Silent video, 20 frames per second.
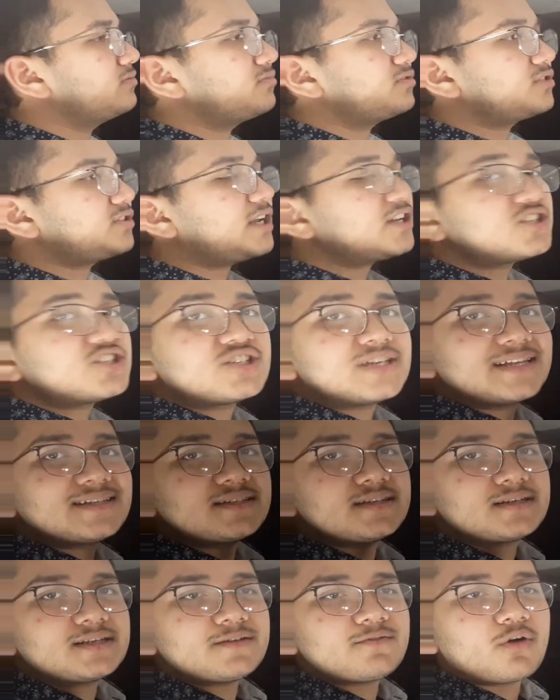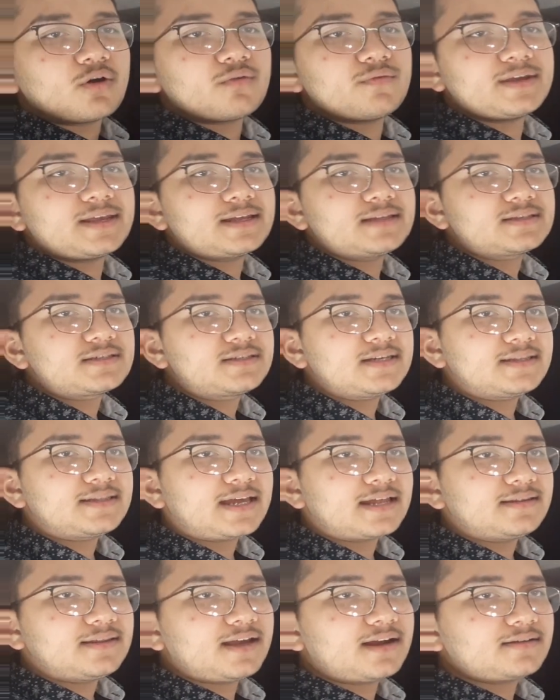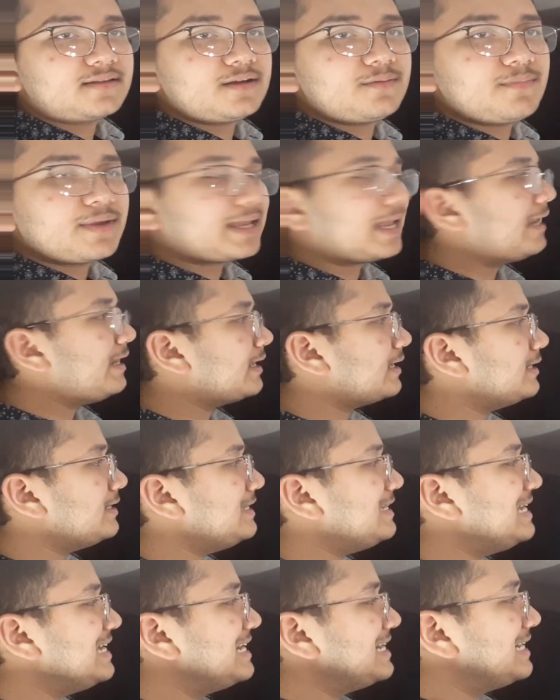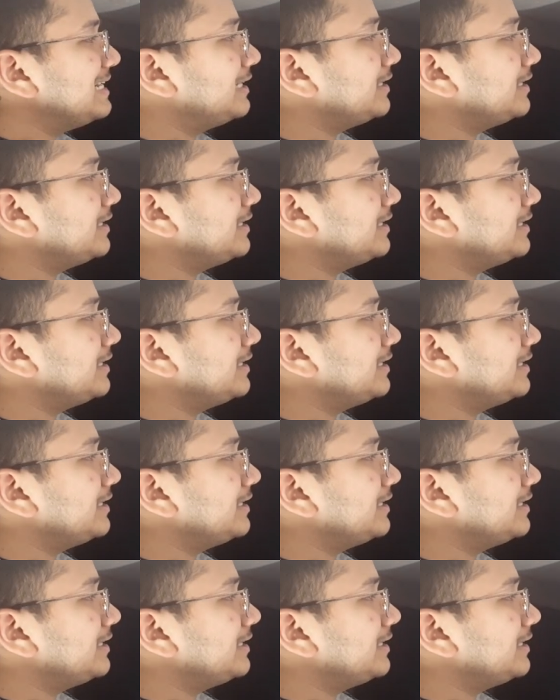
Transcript: touch sensitive, or we can say that they are the mechanically